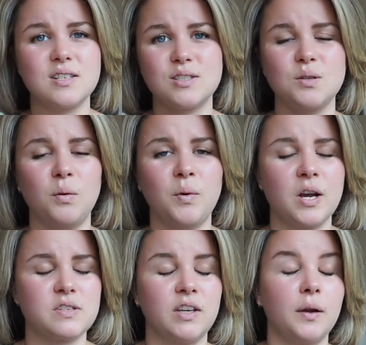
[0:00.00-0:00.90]
Do what
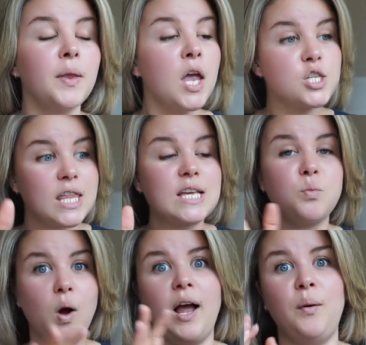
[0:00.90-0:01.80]
works for you. So that's
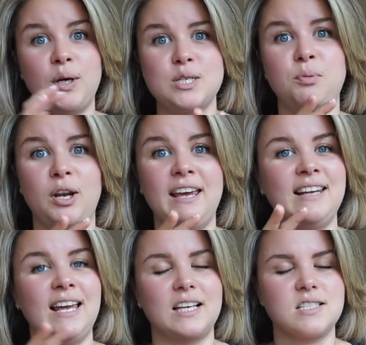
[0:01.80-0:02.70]
why I wanted to put it in
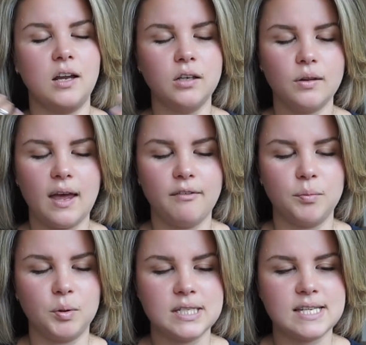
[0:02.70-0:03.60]
here, because I know that
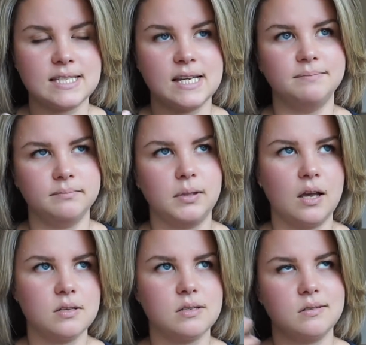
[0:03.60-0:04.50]
everybody says it
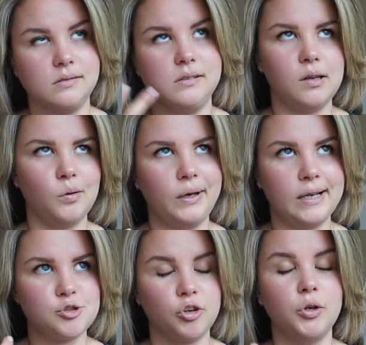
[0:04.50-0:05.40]
because it's
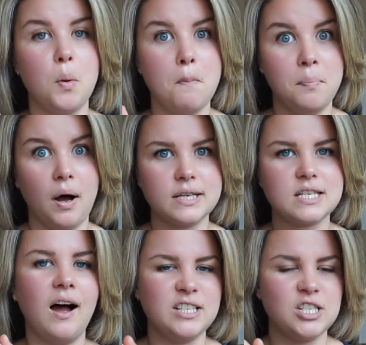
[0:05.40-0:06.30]
annoyingly true,
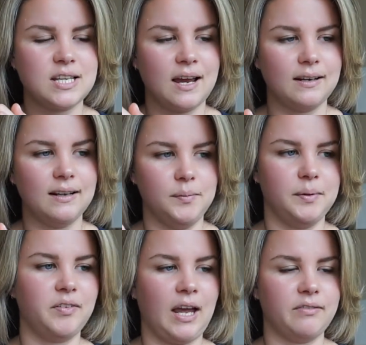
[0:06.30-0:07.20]
but I just had a little
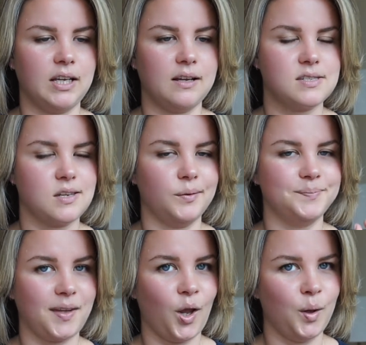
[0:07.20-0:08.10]
bit of a caveat, so
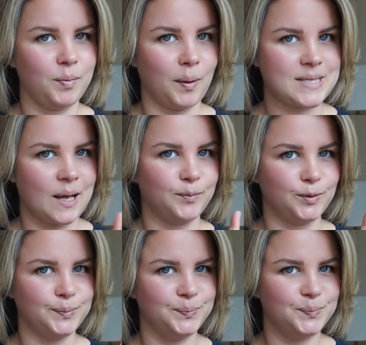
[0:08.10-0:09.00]
I hope that was helpful.